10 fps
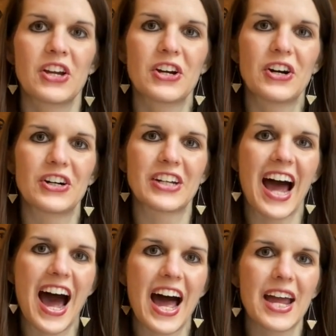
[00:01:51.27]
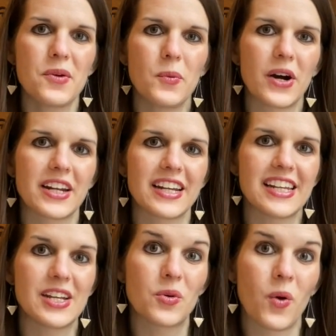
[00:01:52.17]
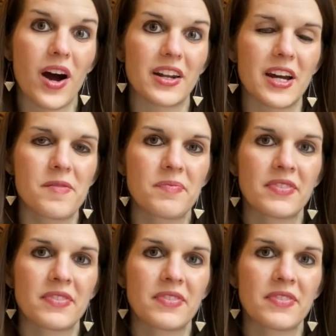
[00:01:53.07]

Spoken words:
called I Wanna Iguana.